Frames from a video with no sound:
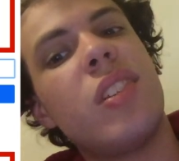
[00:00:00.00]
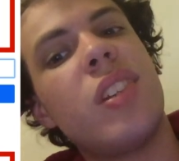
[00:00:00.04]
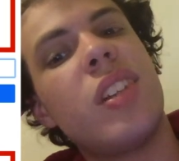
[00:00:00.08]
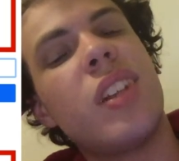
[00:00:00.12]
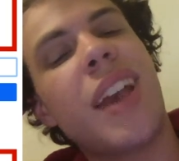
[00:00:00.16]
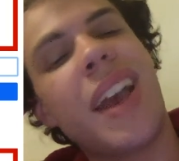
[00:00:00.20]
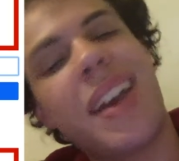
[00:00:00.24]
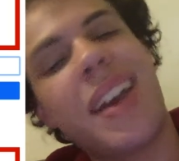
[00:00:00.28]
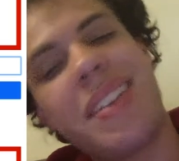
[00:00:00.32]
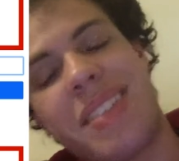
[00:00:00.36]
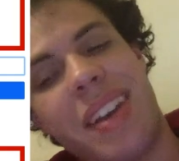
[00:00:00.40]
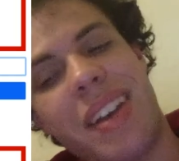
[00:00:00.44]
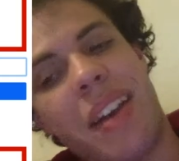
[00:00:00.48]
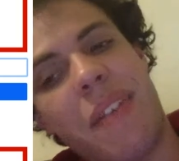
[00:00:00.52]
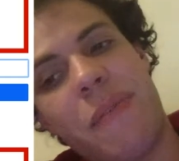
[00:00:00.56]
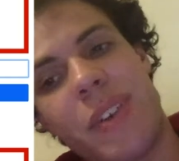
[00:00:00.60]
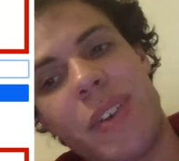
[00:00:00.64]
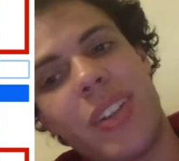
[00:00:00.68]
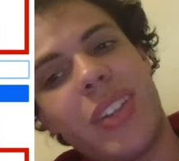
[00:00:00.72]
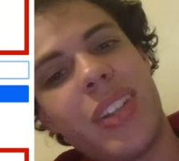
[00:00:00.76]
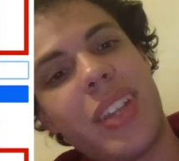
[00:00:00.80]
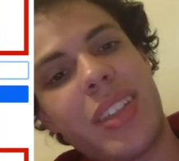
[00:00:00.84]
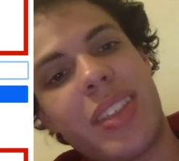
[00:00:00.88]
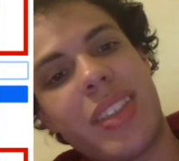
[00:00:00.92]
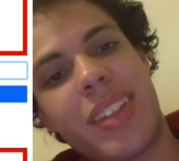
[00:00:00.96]
I
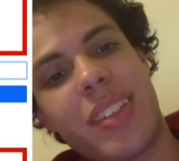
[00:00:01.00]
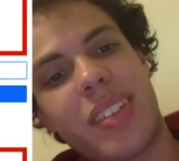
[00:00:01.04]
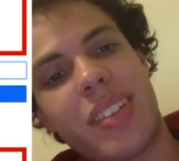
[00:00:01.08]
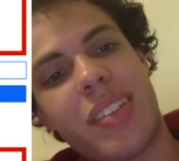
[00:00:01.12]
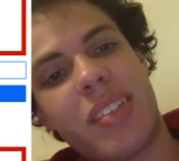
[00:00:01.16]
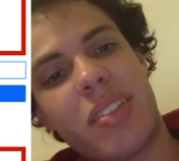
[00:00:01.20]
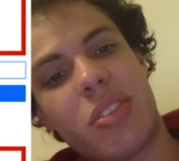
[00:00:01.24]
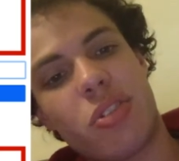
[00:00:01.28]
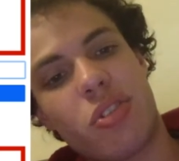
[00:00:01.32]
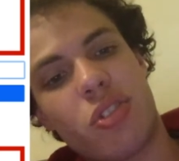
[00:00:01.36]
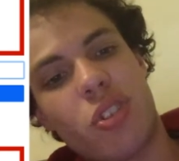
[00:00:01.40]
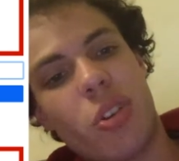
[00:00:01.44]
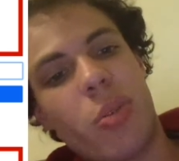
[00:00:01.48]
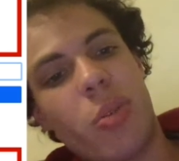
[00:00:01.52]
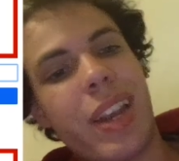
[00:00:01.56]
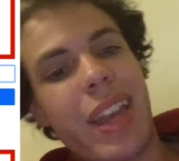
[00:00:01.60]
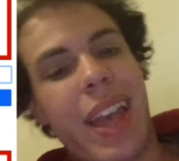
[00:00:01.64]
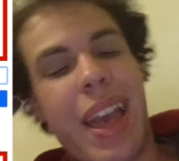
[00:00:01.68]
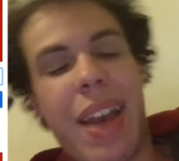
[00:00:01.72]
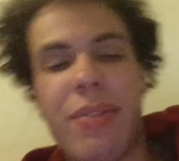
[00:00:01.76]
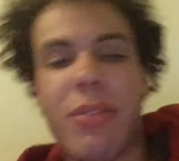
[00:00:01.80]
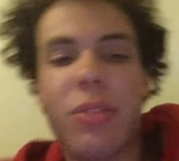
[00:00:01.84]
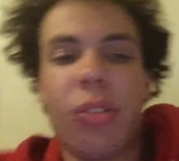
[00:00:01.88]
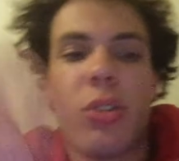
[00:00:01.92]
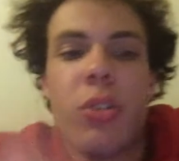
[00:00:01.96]
feel like this is a show I
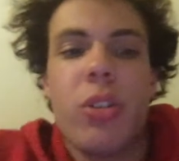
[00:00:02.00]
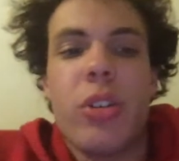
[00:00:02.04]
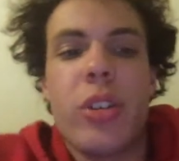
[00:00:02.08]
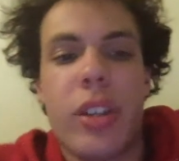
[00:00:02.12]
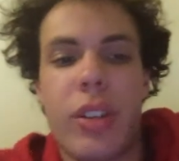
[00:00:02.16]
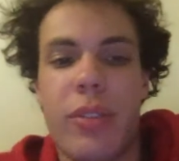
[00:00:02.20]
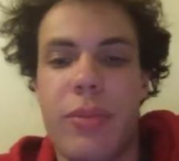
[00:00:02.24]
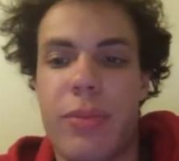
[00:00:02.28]
haven't heard of.